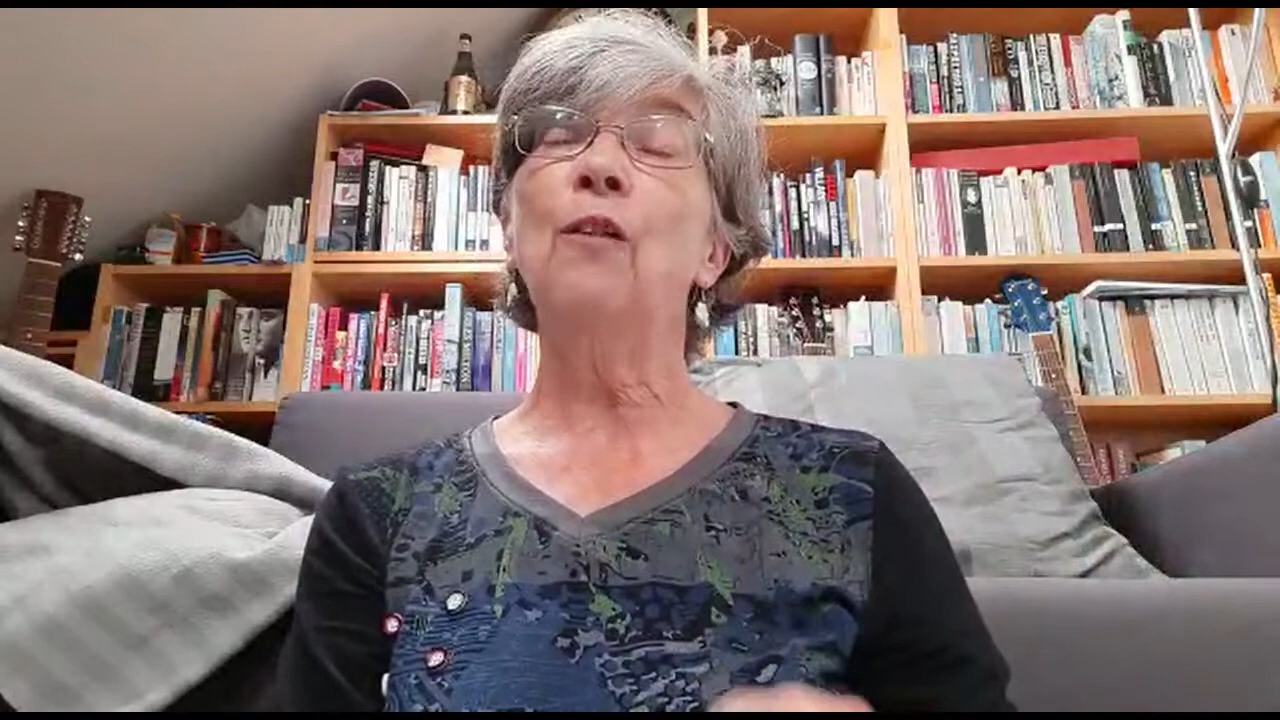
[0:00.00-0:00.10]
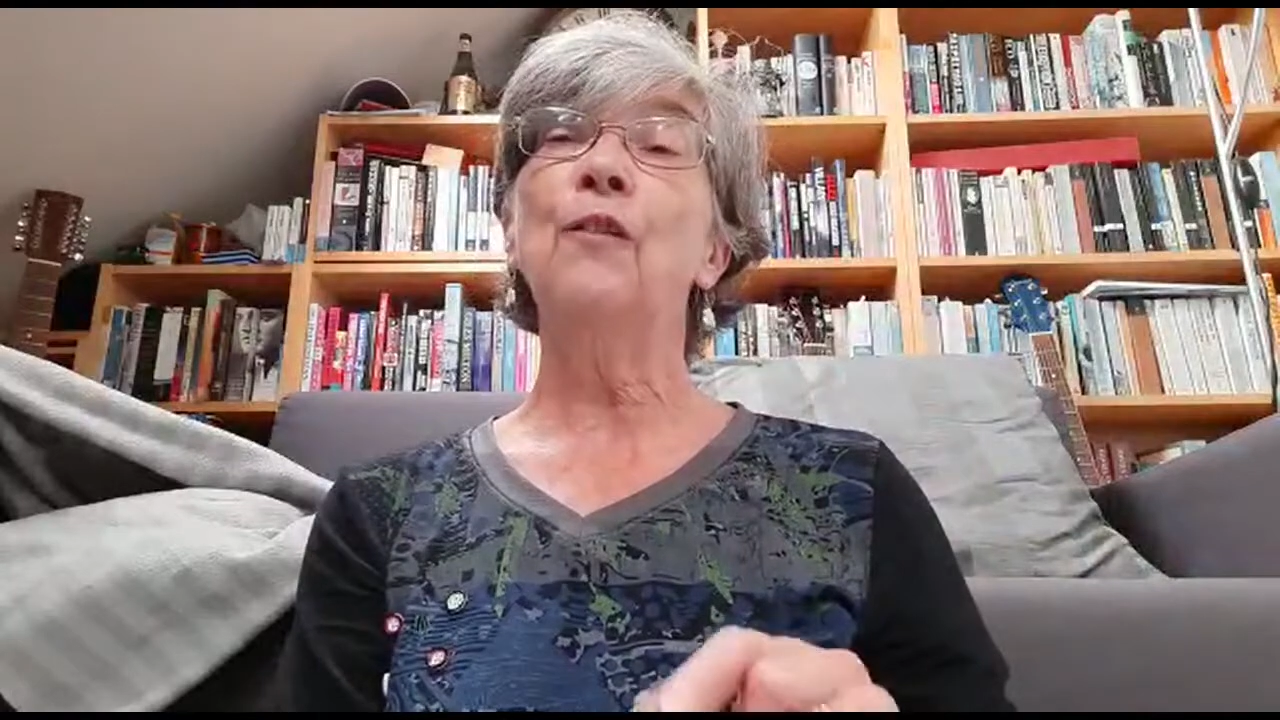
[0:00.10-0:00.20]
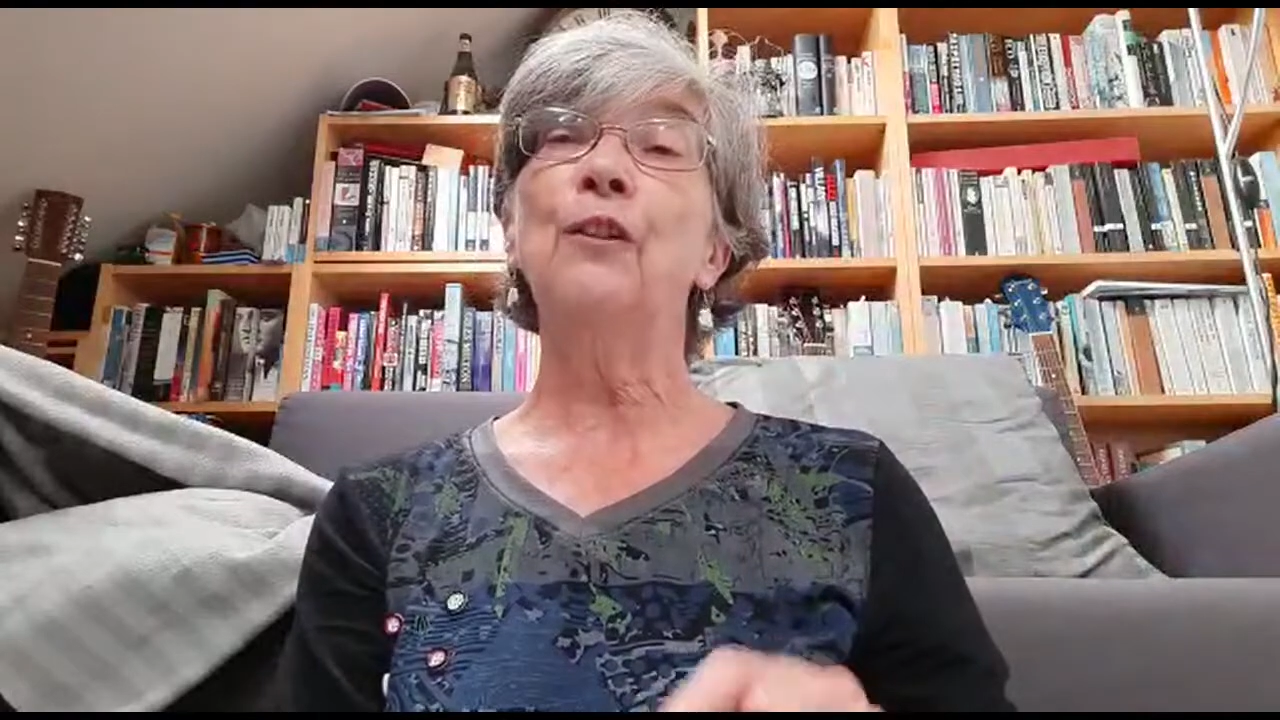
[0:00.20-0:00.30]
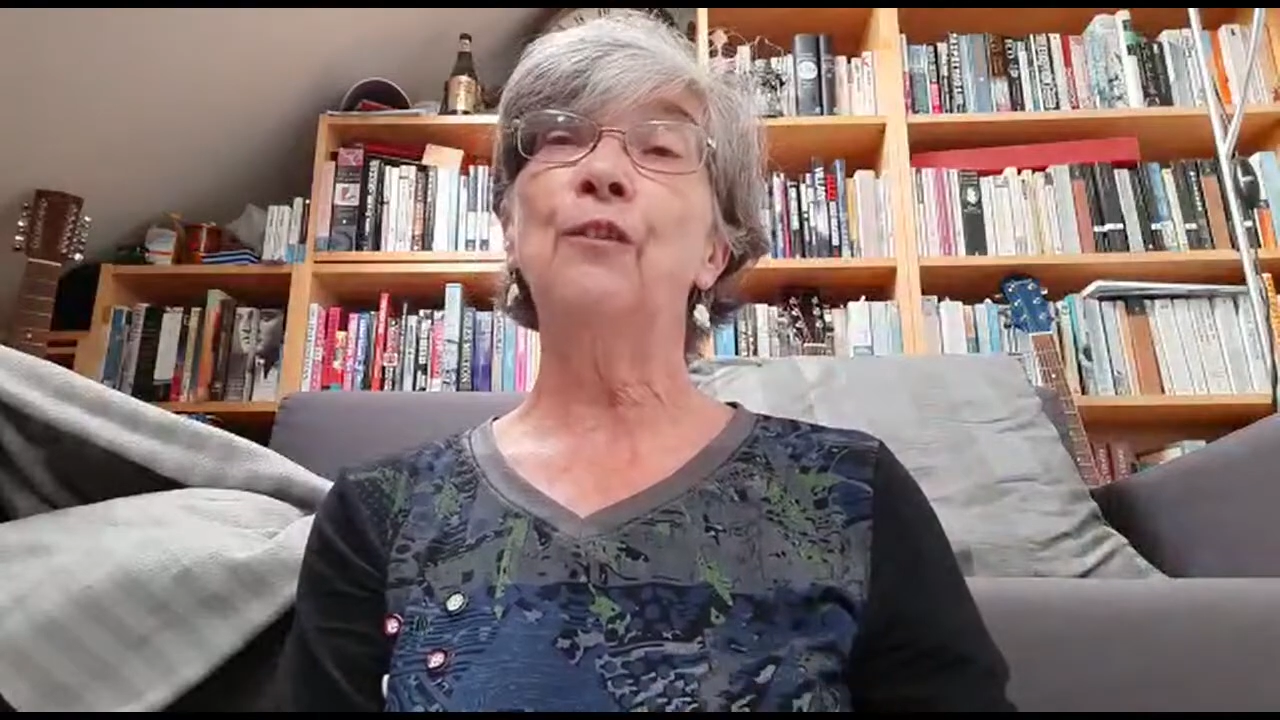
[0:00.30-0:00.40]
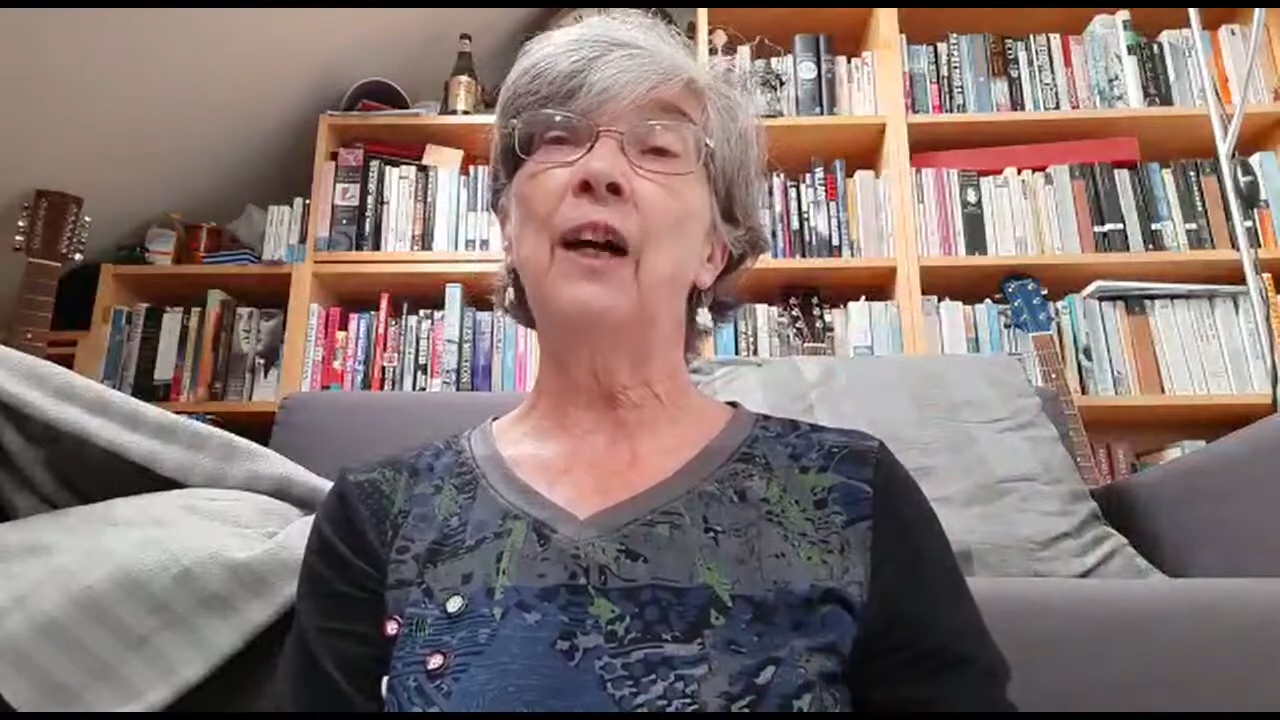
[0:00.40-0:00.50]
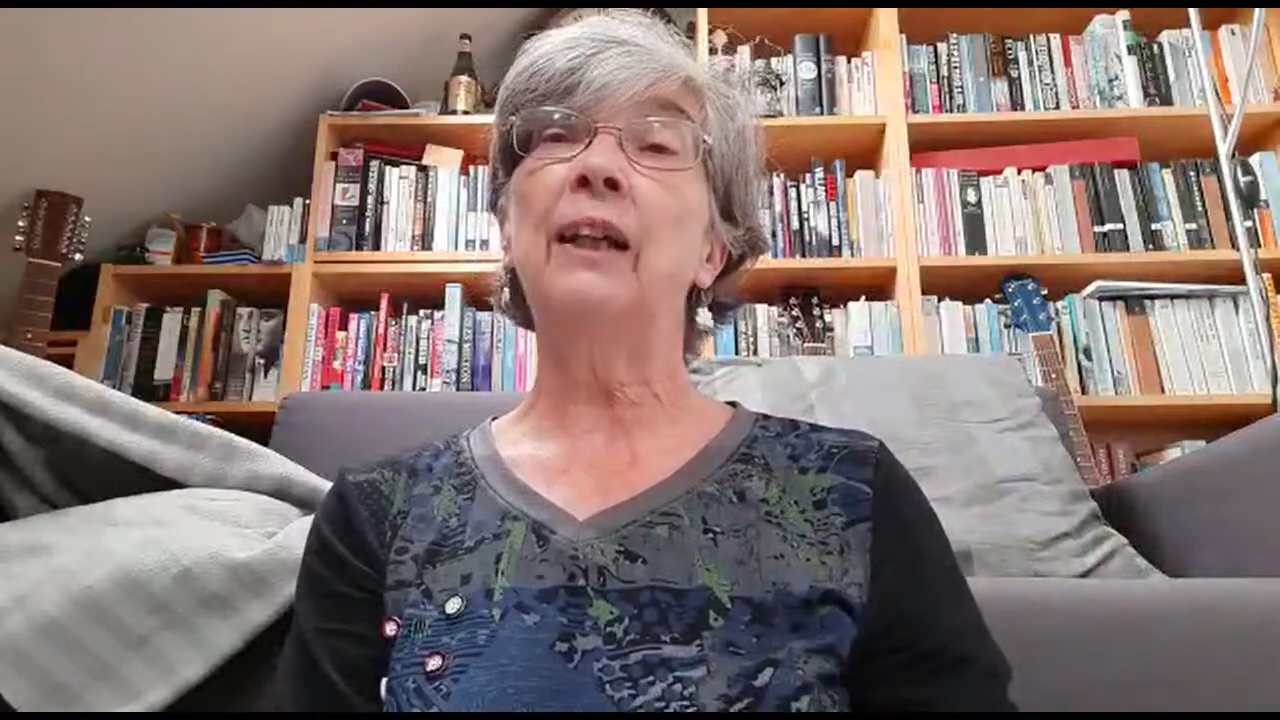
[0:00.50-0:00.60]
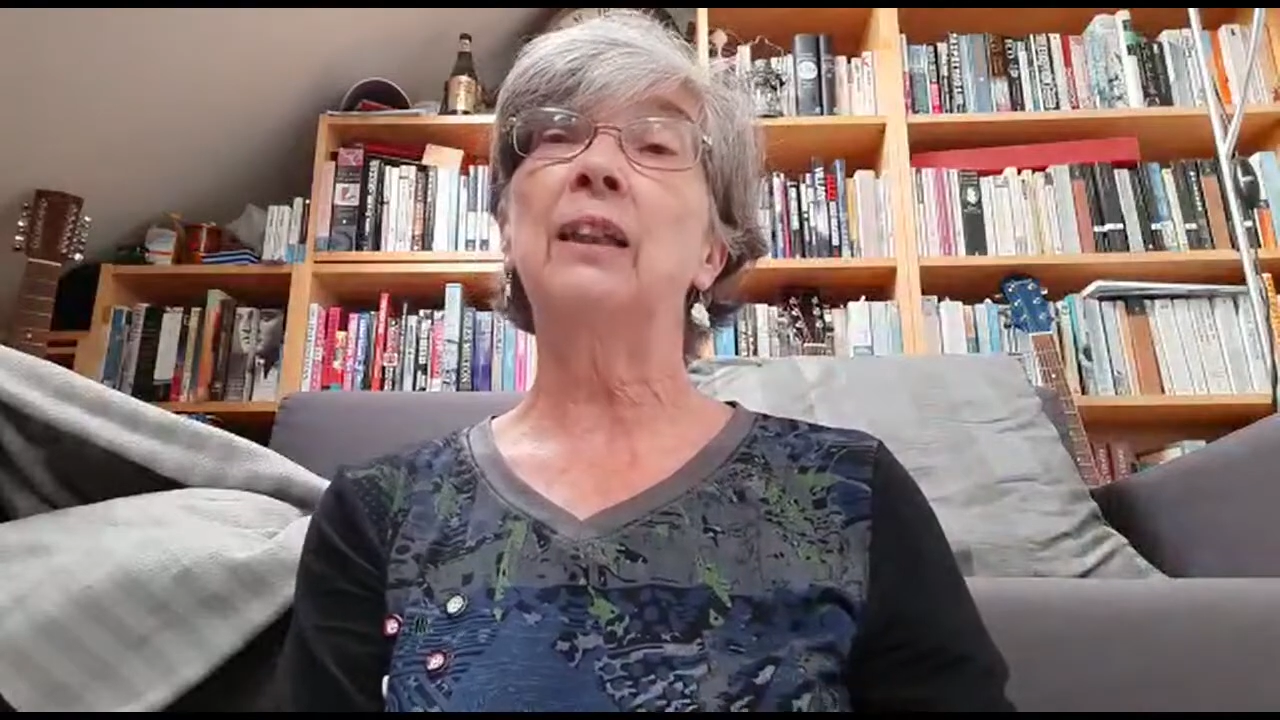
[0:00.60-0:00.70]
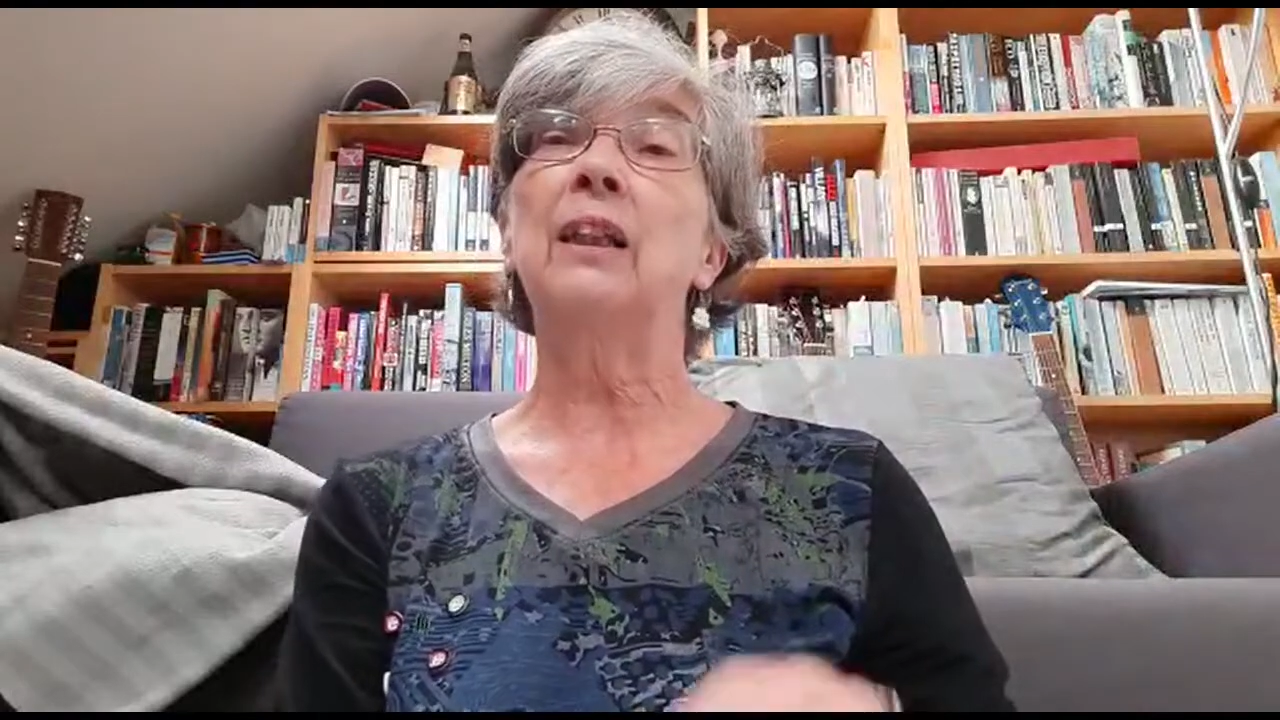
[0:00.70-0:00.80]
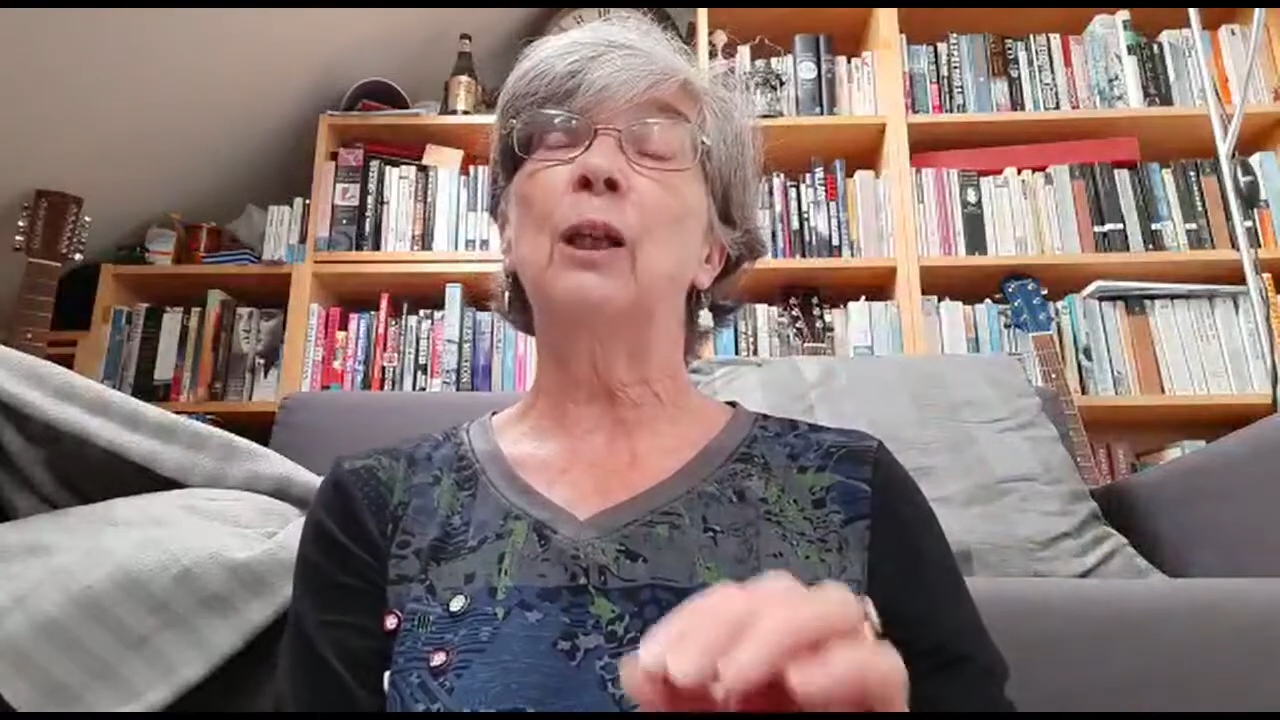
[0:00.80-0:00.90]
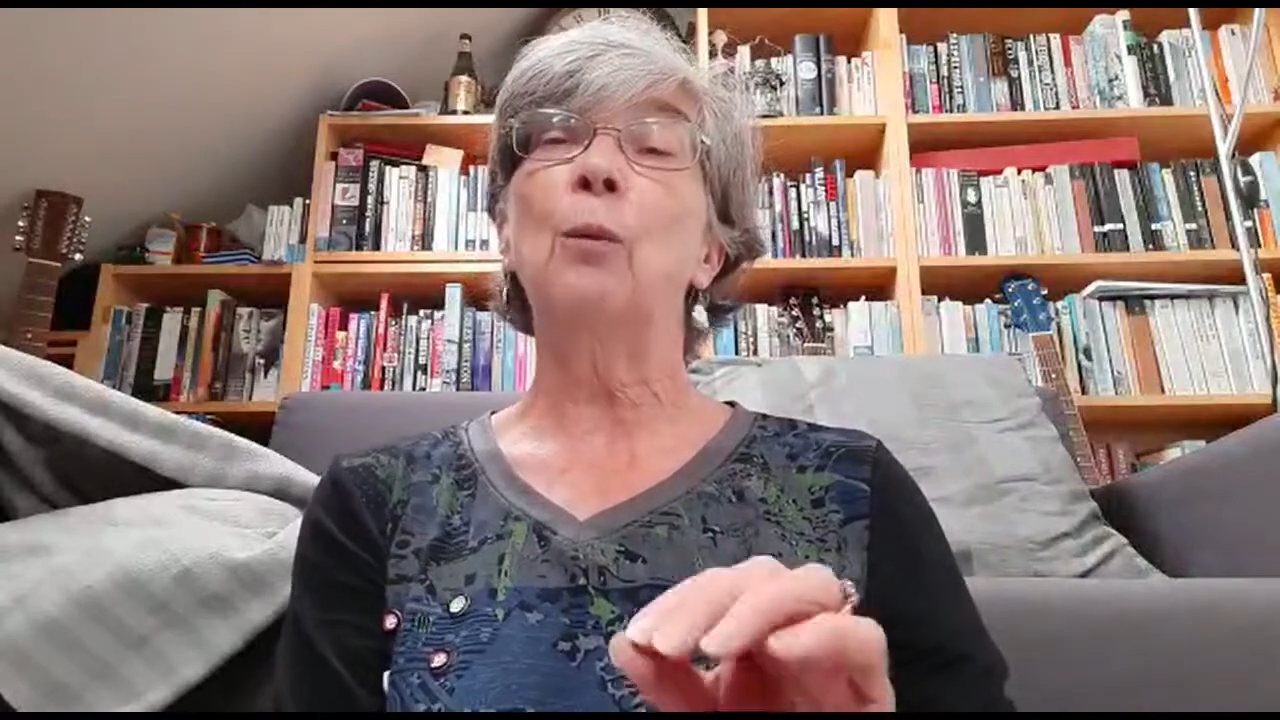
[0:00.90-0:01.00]
of the fact
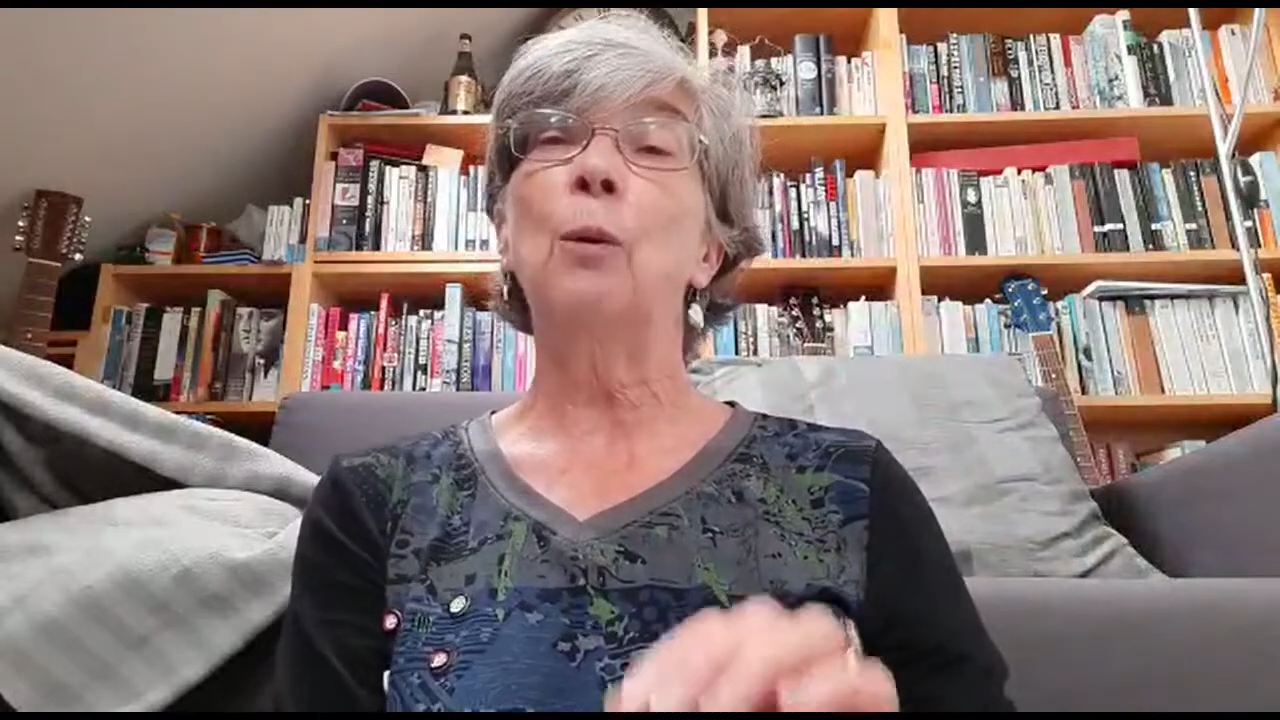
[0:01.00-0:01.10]
that they